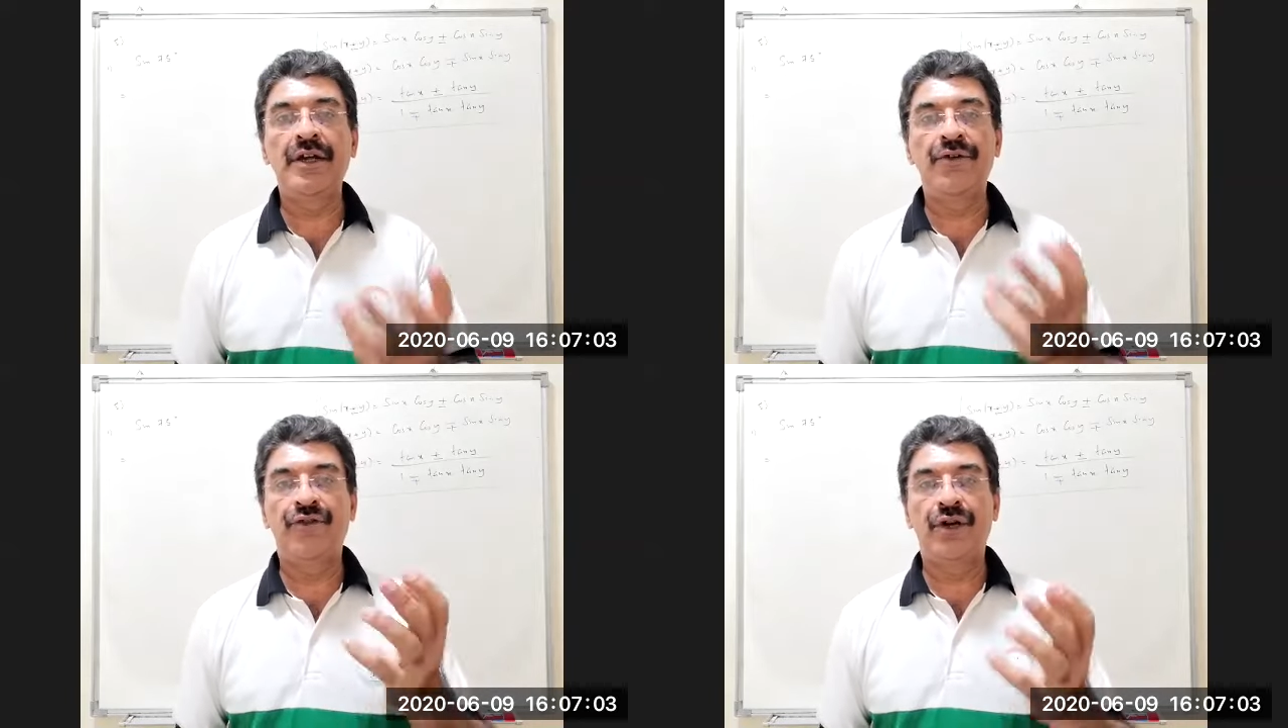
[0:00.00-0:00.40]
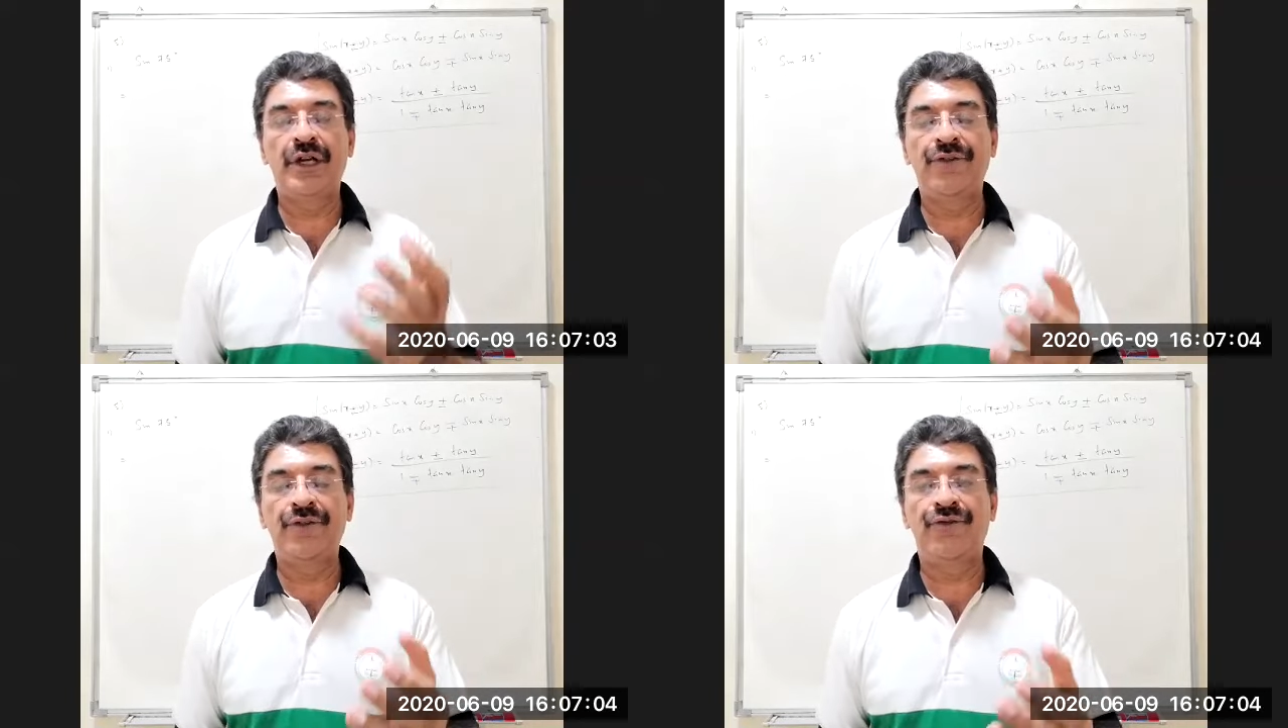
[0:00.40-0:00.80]

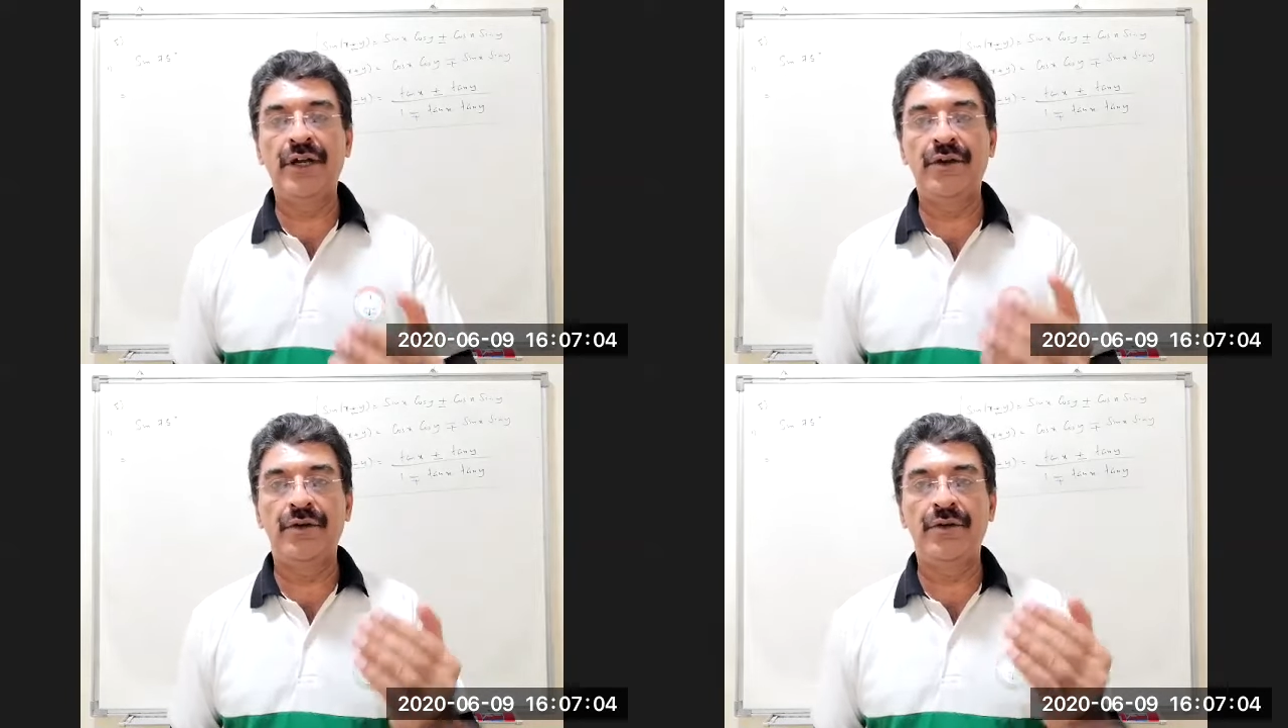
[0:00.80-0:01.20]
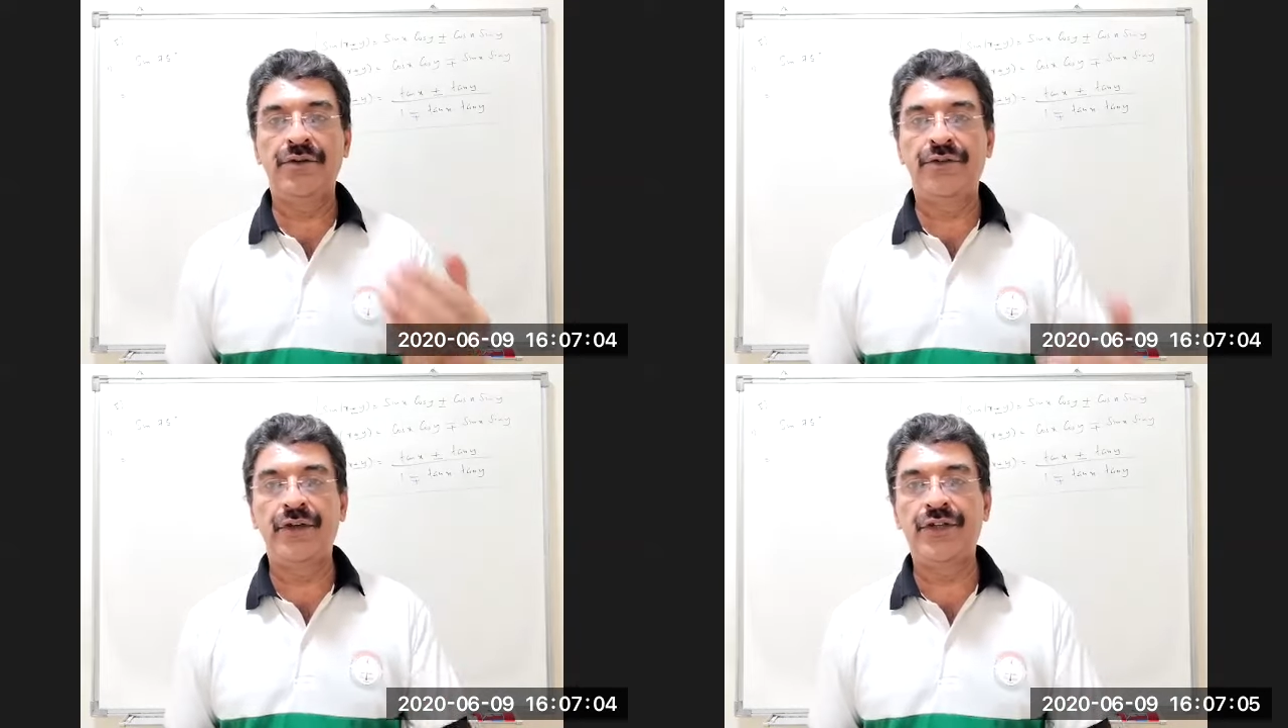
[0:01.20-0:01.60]
45,
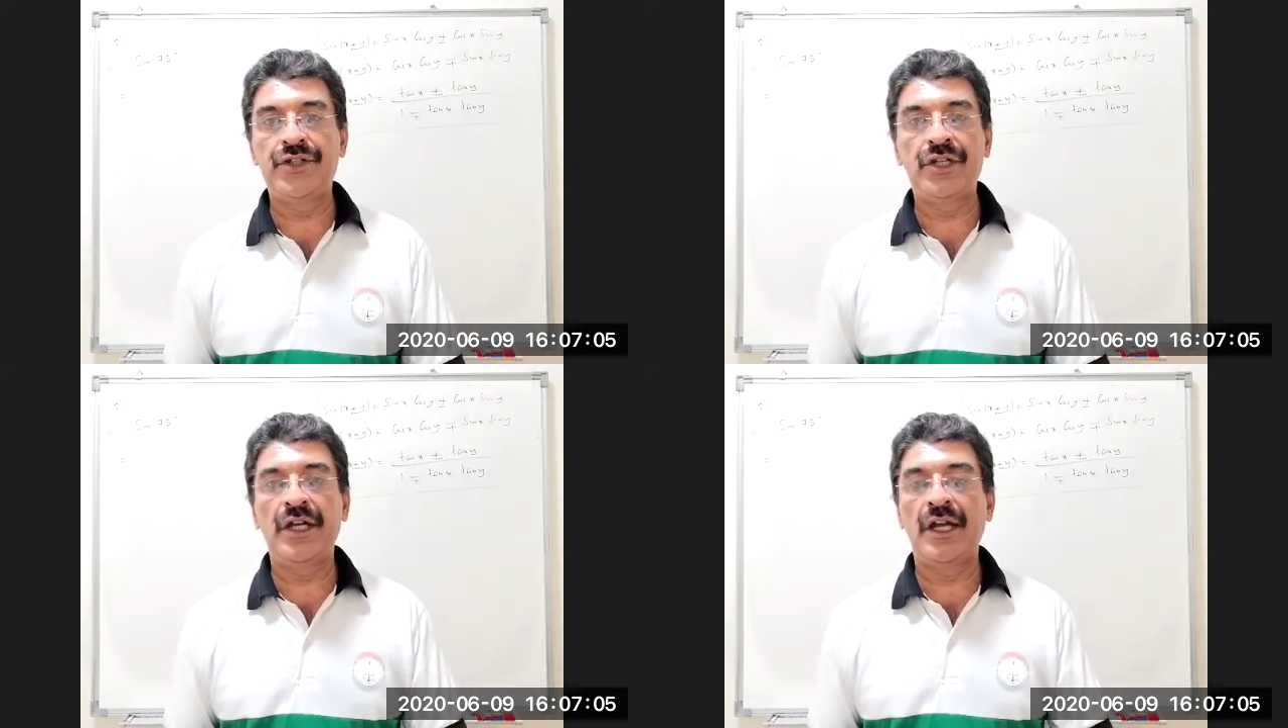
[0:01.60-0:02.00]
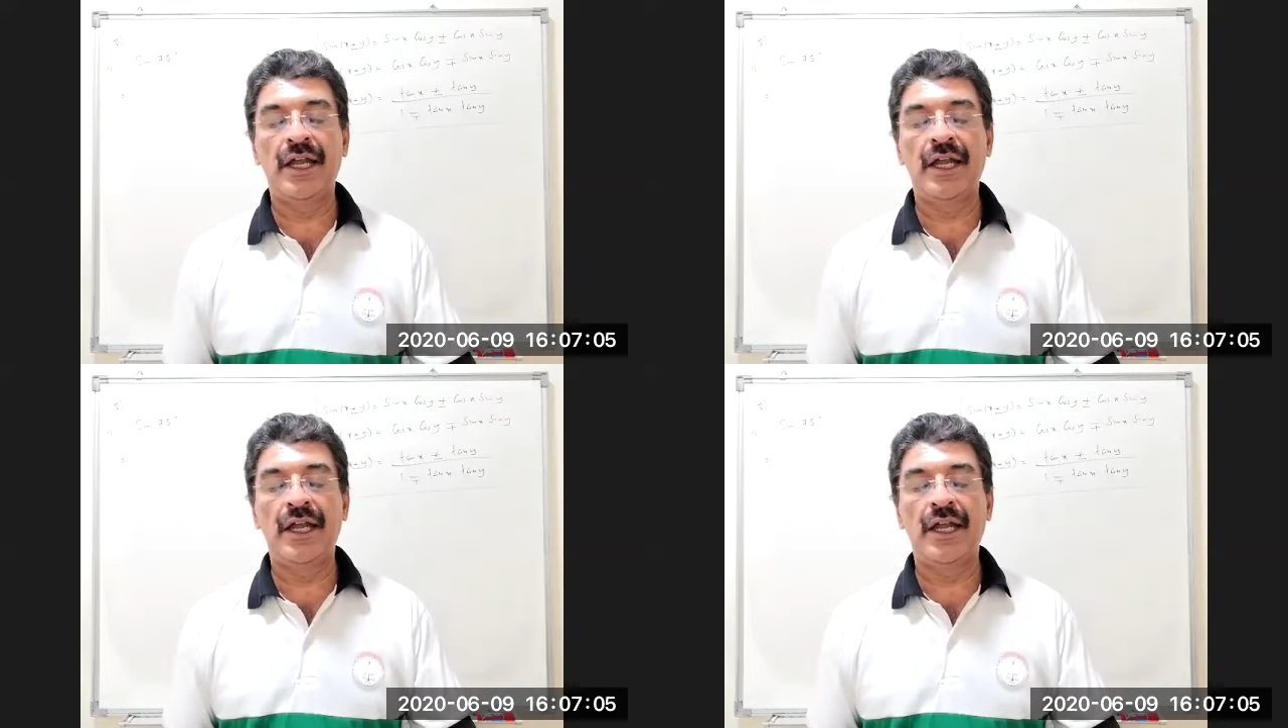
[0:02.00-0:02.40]
60
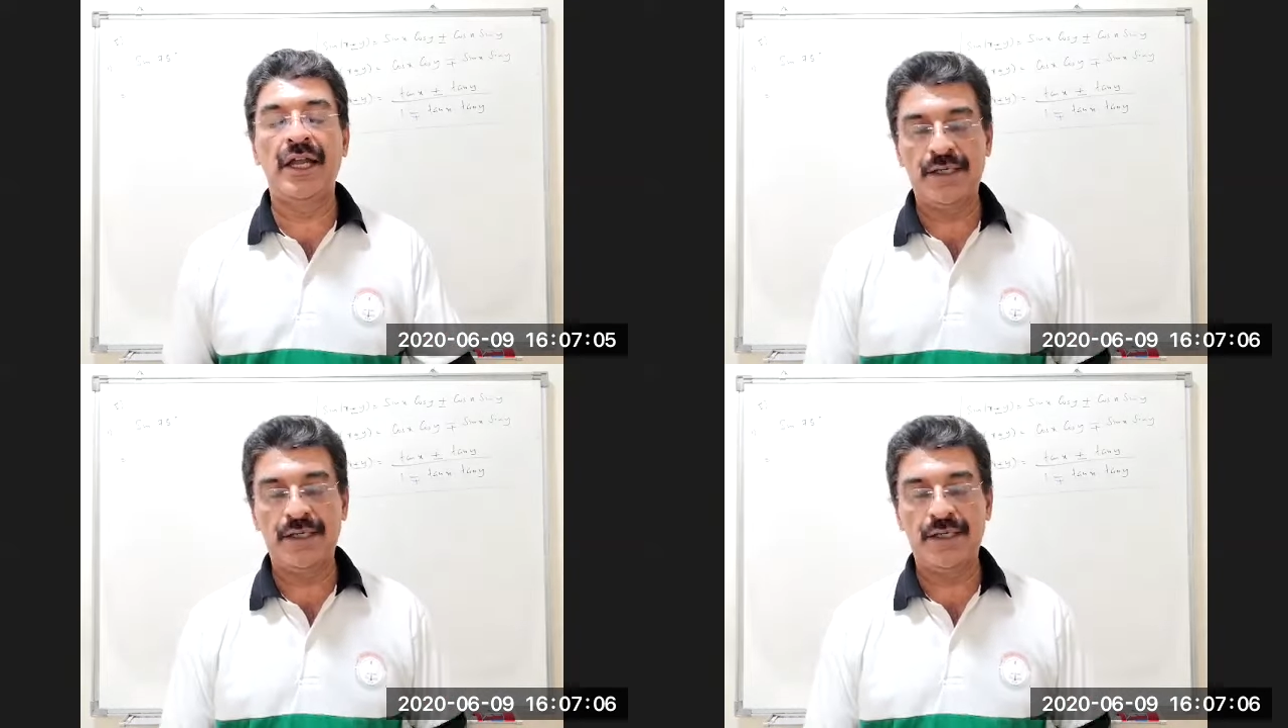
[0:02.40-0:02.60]
and 90.